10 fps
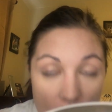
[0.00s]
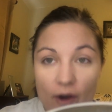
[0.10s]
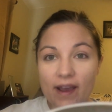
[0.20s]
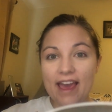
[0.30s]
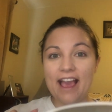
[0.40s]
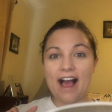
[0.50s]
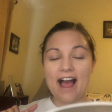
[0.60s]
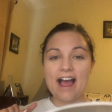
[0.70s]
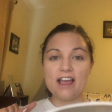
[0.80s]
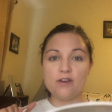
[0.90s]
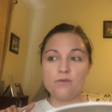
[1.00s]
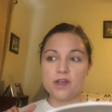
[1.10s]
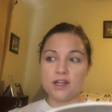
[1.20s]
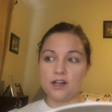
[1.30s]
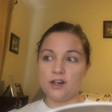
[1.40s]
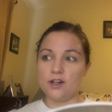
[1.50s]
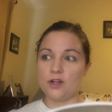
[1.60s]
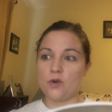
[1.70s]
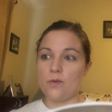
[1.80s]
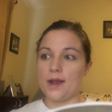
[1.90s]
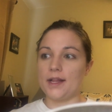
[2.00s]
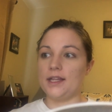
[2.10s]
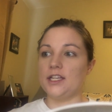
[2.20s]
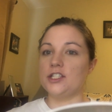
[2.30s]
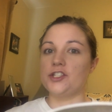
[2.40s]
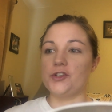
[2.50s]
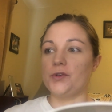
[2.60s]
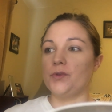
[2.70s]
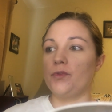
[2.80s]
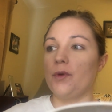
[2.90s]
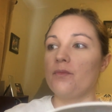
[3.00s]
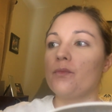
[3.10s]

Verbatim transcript: Okay, I will quickly do the